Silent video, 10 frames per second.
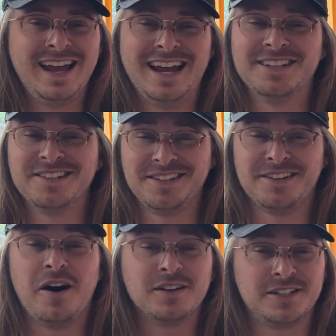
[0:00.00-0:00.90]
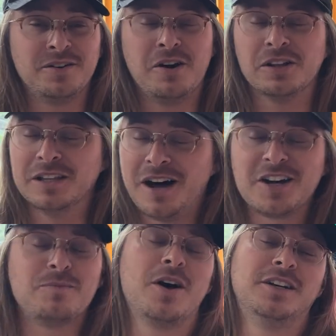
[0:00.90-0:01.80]
And this is also a lot
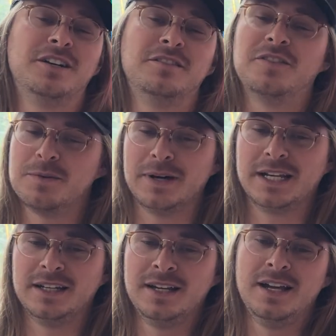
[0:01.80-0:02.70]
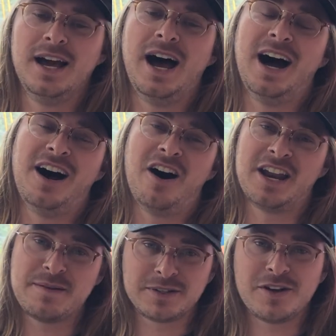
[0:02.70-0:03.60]
of monitor for the money. On
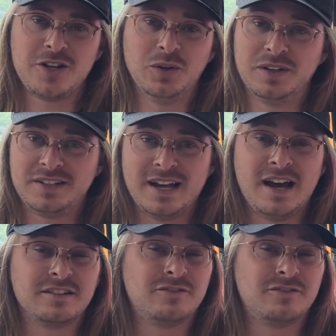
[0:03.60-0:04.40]
Amazon, you can see it has a